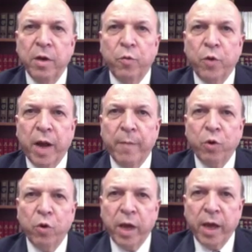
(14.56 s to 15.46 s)
What I'm
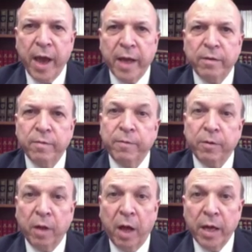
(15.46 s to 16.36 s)
looking at for
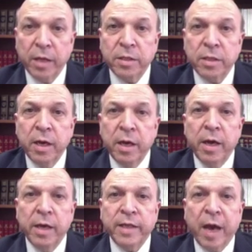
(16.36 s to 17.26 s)
clients
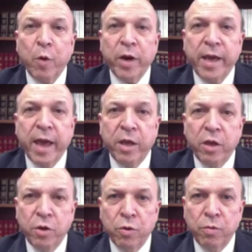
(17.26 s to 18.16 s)
is I want to get
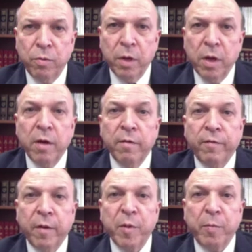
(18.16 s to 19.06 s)
you
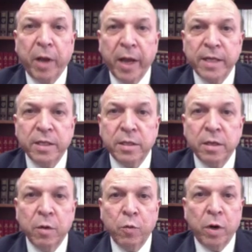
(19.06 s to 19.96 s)
from a place
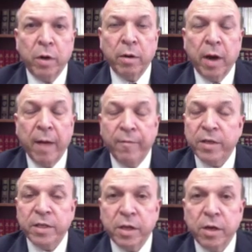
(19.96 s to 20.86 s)
where
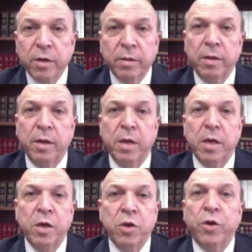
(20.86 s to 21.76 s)
obviously
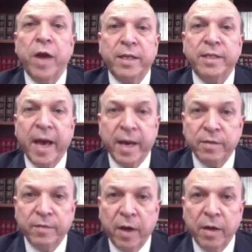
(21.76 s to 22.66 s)
you're not
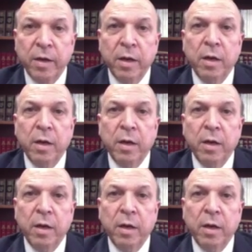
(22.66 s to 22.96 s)
satisfied.